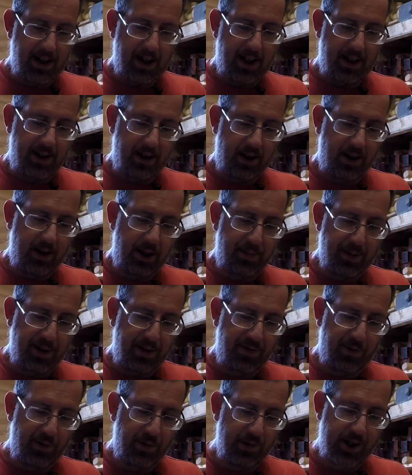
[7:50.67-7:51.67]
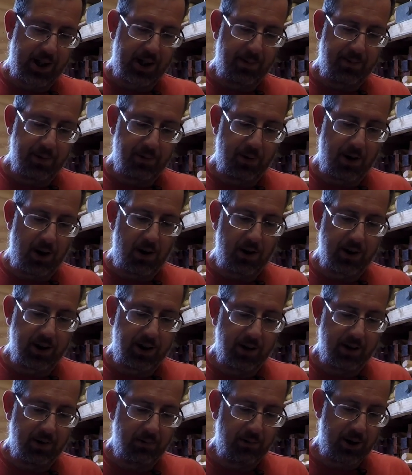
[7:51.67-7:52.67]
and they'll only be 14mm
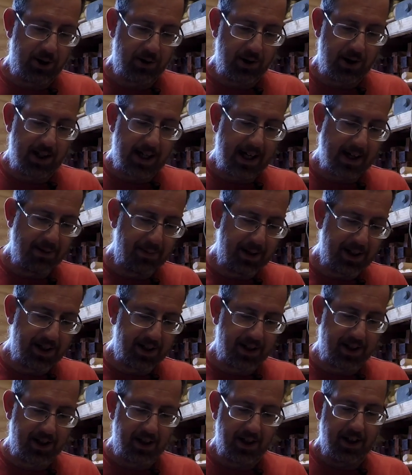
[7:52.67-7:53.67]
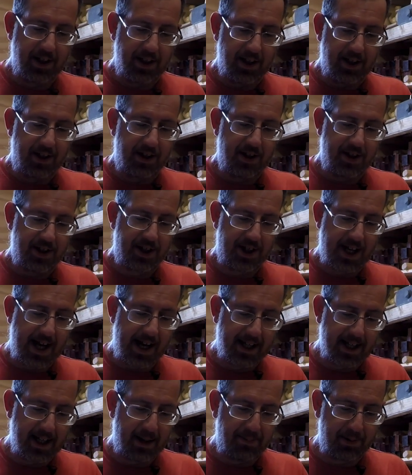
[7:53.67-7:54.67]
high, which will allow me to
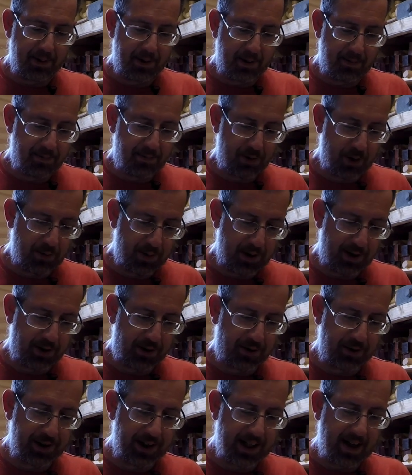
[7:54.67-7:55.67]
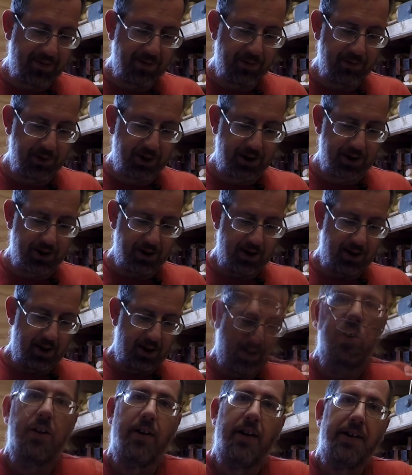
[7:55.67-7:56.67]
stack up probably 3 levels.
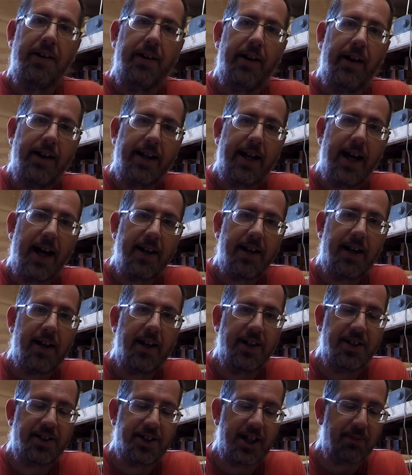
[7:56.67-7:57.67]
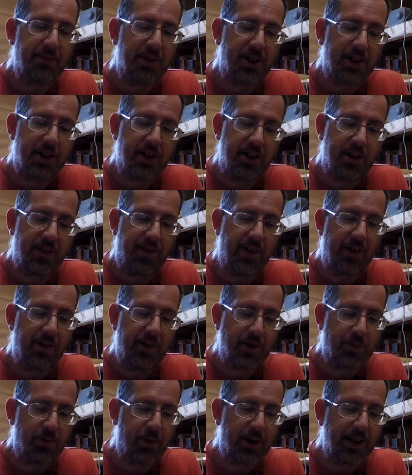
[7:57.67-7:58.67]
Now you can cut your segments
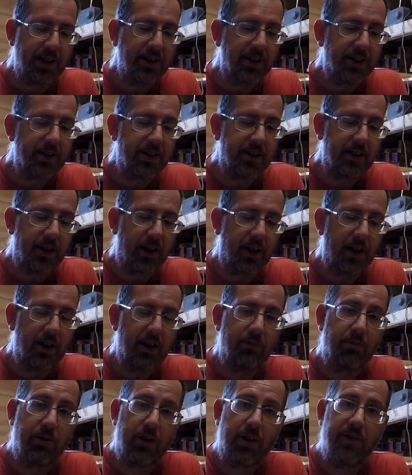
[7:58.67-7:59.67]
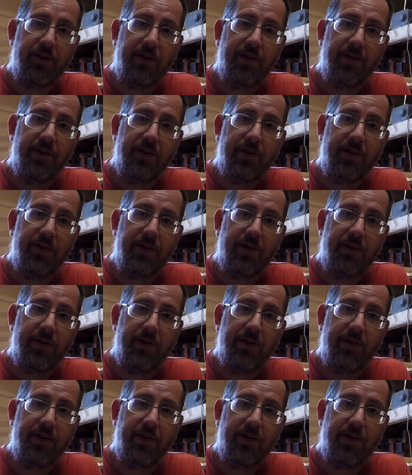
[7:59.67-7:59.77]
various ways. When I